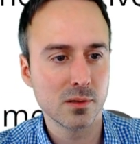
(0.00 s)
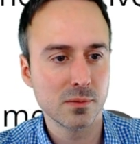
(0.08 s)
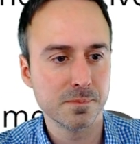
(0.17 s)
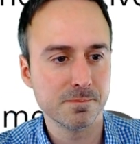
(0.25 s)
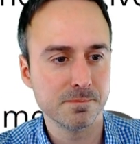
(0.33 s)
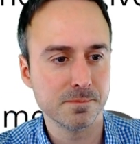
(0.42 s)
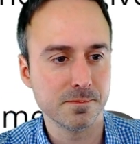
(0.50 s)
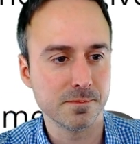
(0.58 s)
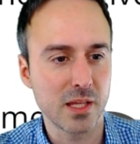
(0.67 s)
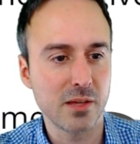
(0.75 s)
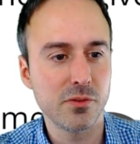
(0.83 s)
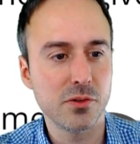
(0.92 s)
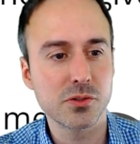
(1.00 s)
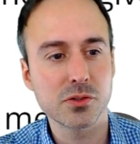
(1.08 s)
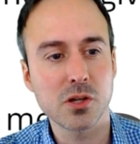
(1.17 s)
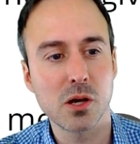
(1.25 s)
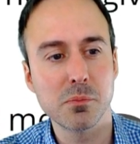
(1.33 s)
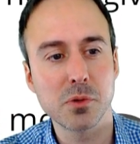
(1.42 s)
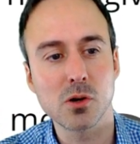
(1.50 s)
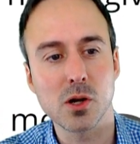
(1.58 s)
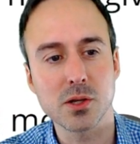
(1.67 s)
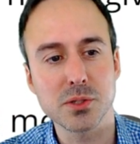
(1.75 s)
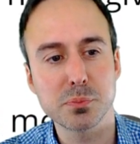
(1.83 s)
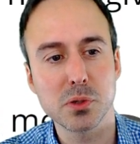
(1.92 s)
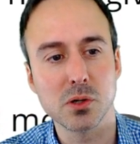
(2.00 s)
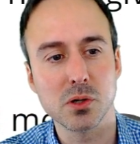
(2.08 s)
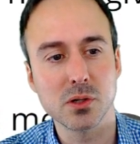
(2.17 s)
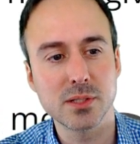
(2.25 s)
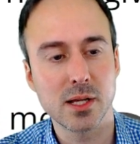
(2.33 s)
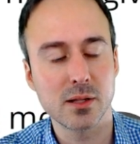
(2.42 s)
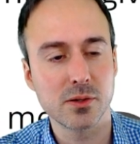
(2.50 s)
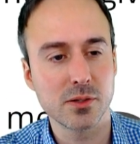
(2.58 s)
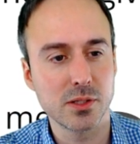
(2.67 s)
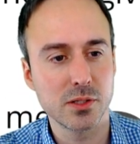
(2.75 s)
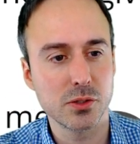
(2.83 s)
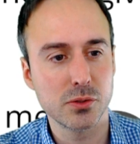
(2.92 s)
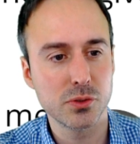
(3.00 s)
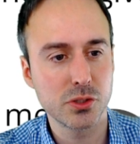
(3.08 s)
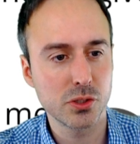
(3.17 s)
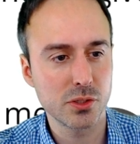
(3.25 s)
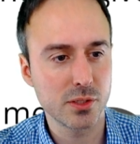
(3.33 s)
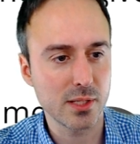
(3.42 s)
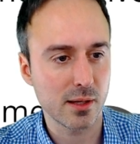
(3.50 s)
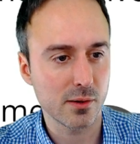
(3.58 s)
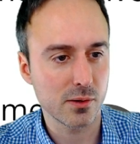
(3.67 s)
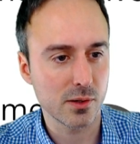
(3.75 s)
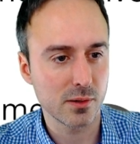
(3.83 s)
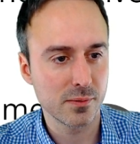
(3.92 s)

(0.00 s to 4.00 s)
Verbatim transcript: Mm, if you should come across Pearl, tell her that you should tell her.